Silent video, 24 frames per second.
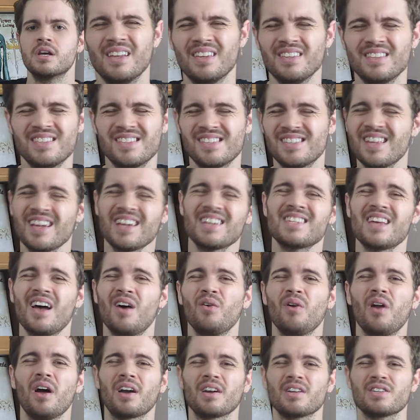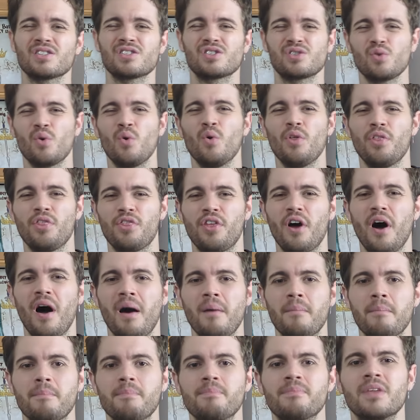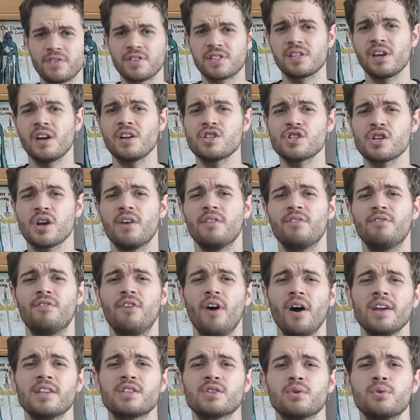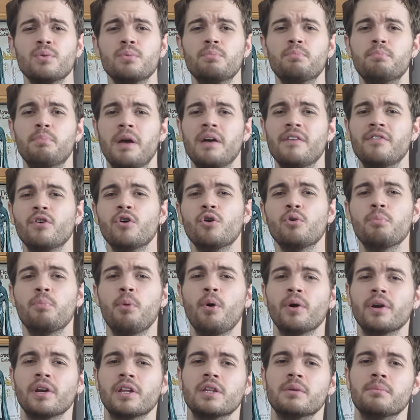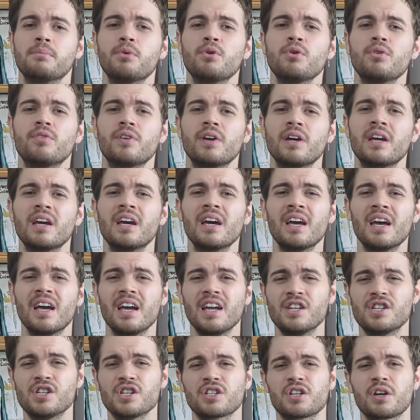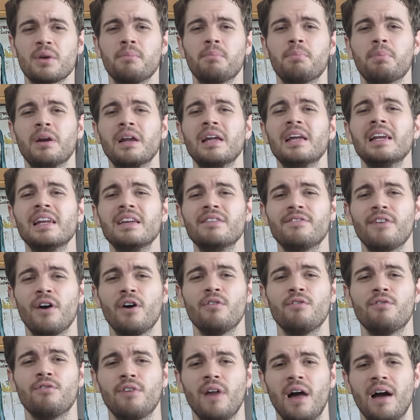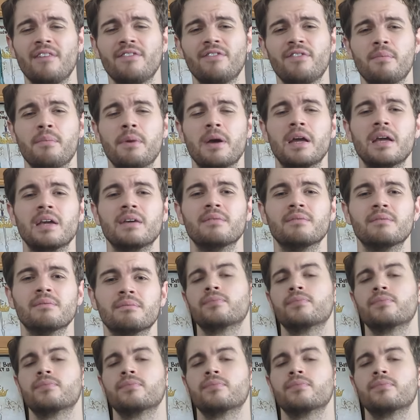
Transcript: It sticks out like a sore thumb, and for such a vital, pivotal point in the movie, it just completely fell flat for me.